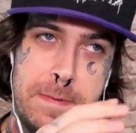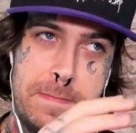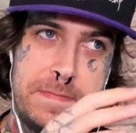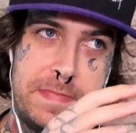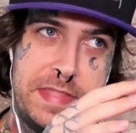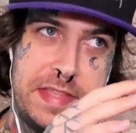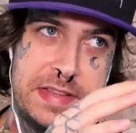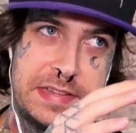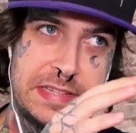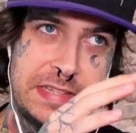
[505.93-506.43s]

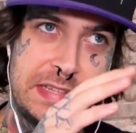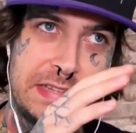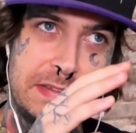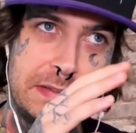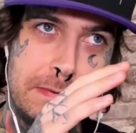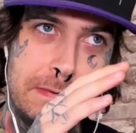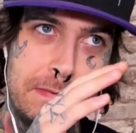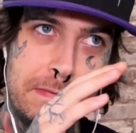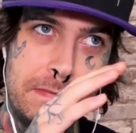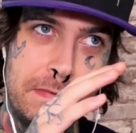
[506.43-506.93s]
this
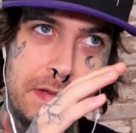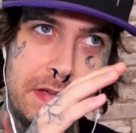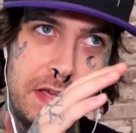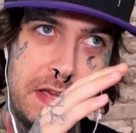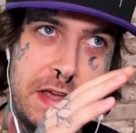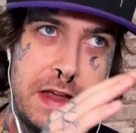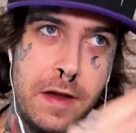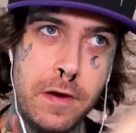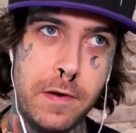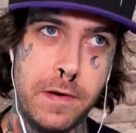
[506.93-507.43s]

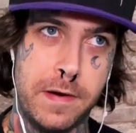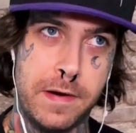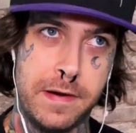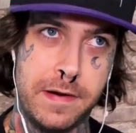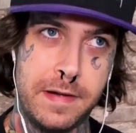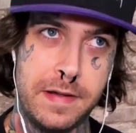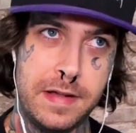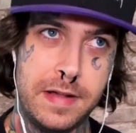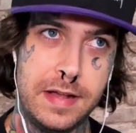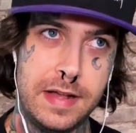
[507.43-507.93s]

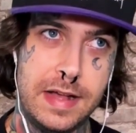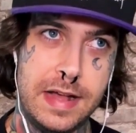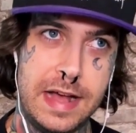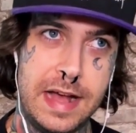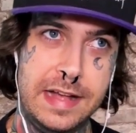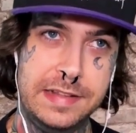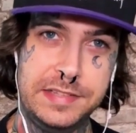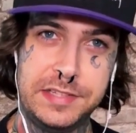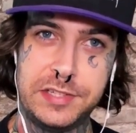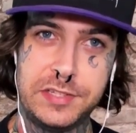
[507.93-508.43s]
era
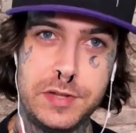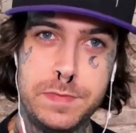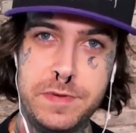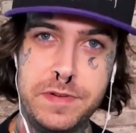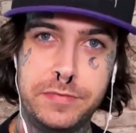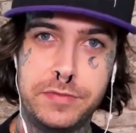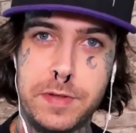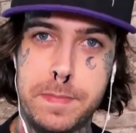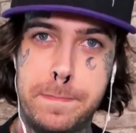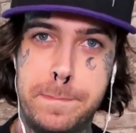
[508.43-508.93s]
had some
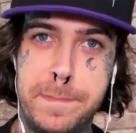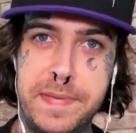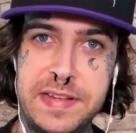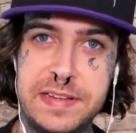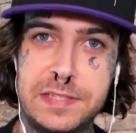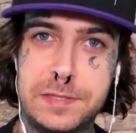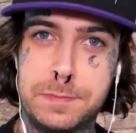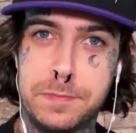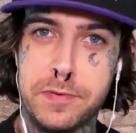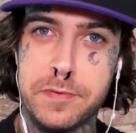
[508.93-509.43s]
of the
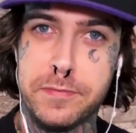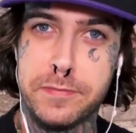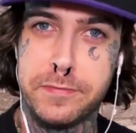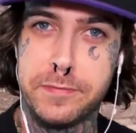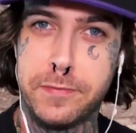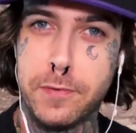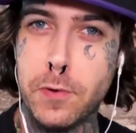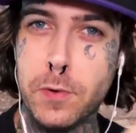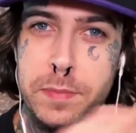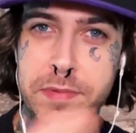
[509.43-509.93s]
best
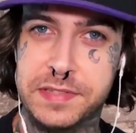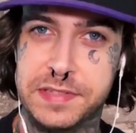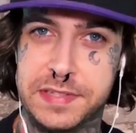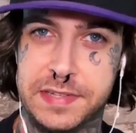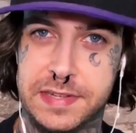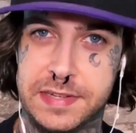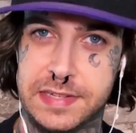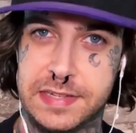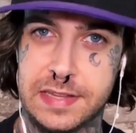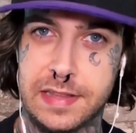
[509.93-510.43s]

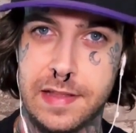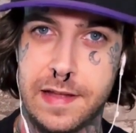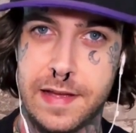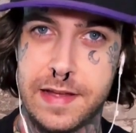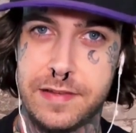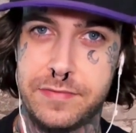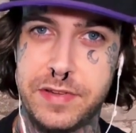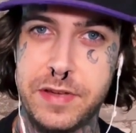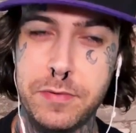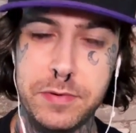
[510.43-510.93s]
performances
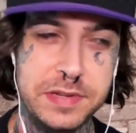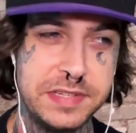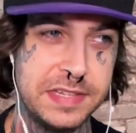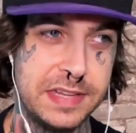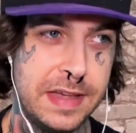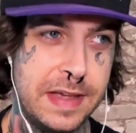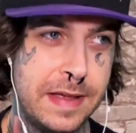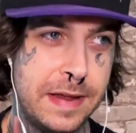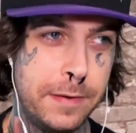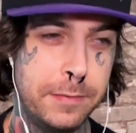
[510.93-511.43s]
live. It
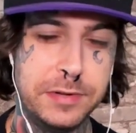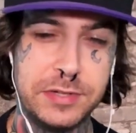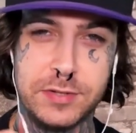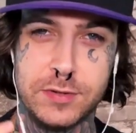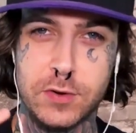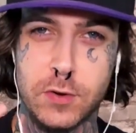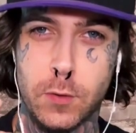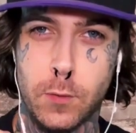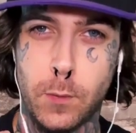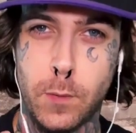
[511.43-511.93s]
was
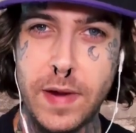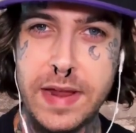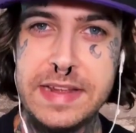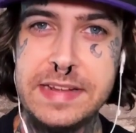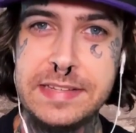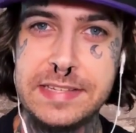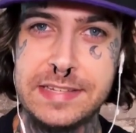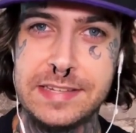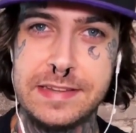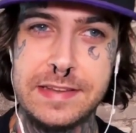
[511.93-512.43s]

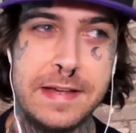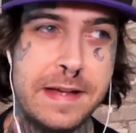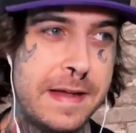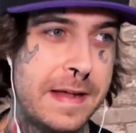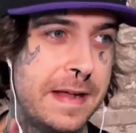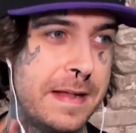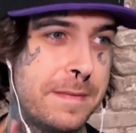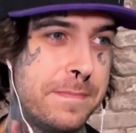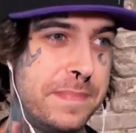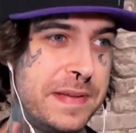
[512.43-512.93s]
crazy.
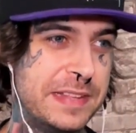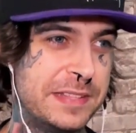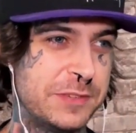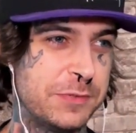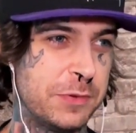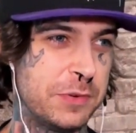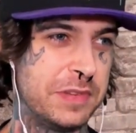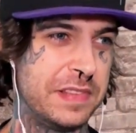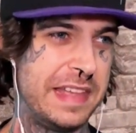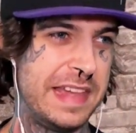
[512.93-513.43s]
Bands
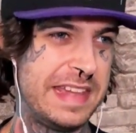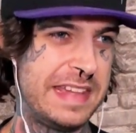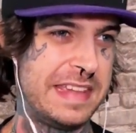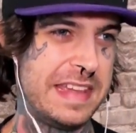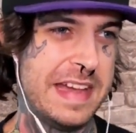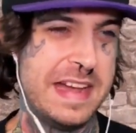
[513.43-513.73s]
were like